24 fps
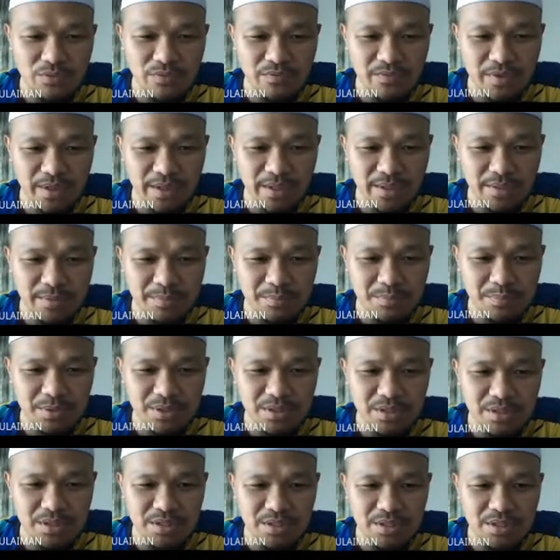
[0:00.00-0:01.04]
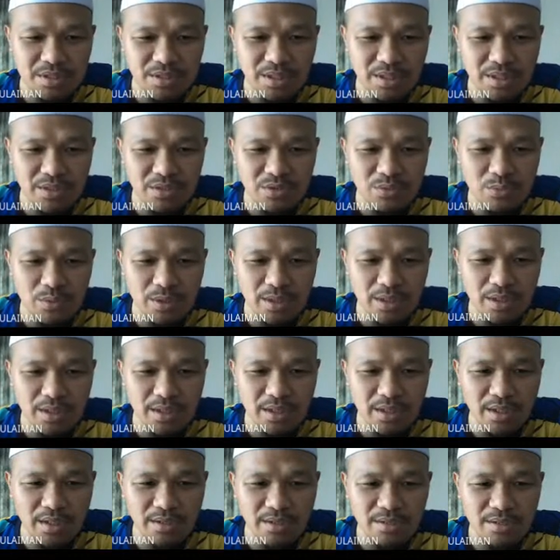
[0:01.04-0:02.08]
to find the PG as well
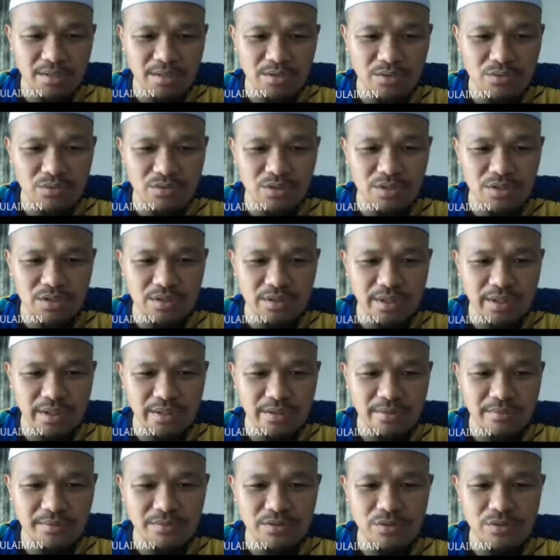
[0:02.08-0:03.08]
as QG, right?